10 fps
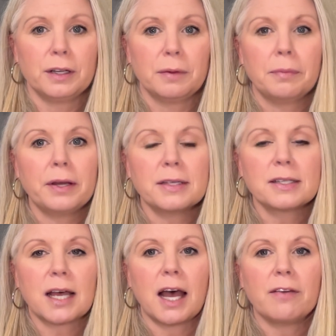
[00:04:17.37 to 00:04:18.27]

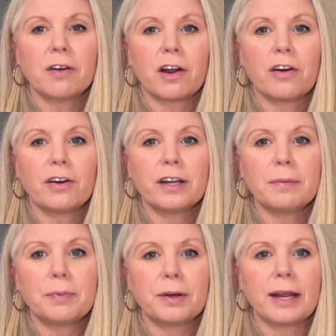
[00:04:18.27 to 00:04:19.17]
Plus, I've already
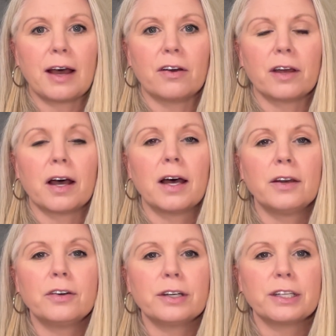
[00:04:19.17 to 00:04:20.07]
put out
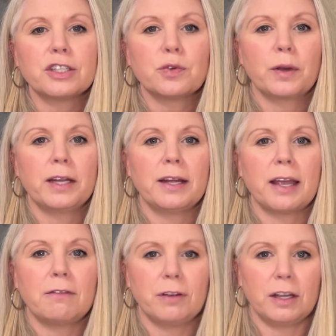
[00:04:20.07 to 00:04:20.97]

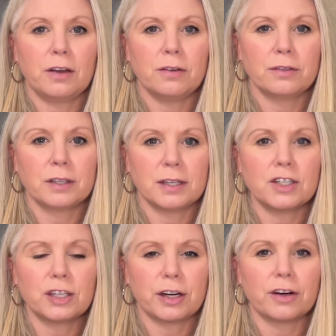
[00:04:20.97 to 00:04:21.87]
129 videos
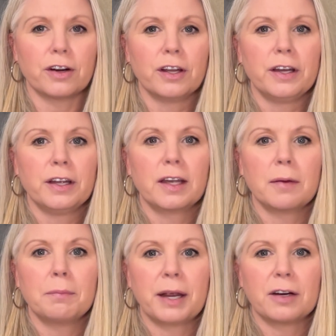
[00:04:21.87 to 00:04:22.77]
this year
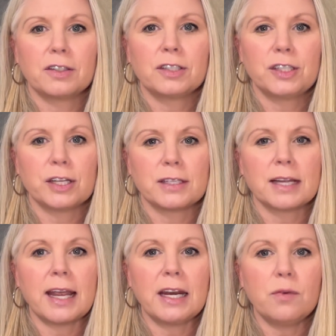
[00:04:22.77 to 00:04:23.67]
compared to just
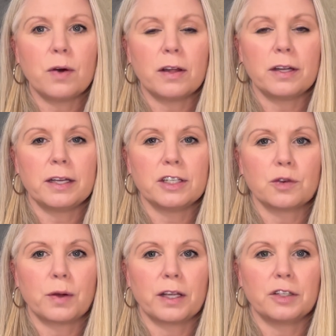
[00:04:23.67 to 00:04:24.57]
81 in
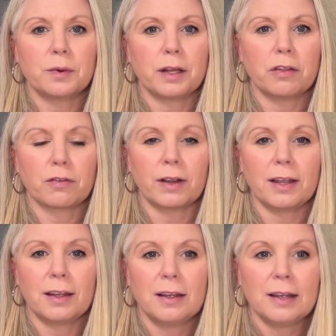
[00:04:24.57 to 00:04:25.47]

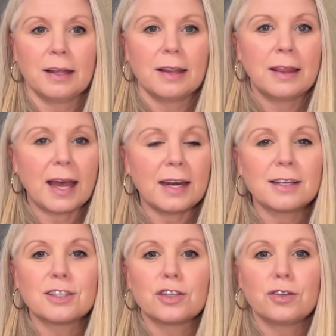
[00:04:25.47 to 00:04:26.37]
2023. That
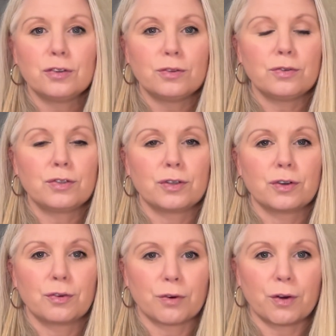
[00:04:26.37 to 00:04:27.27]
is huge
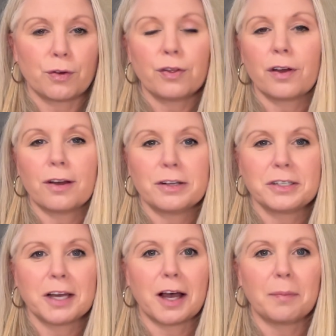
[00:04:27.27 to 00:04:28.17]
growth on
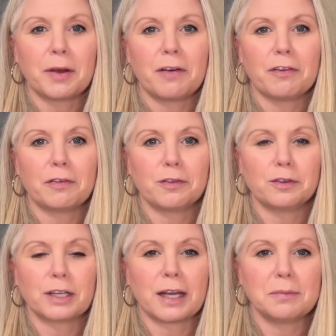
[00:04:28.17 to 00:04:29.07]
top of a
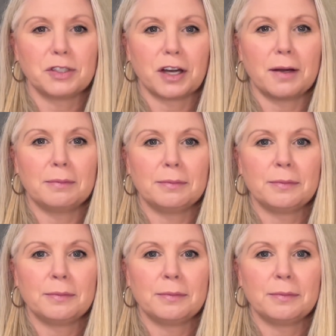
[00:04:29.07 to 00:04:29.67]
full-time job.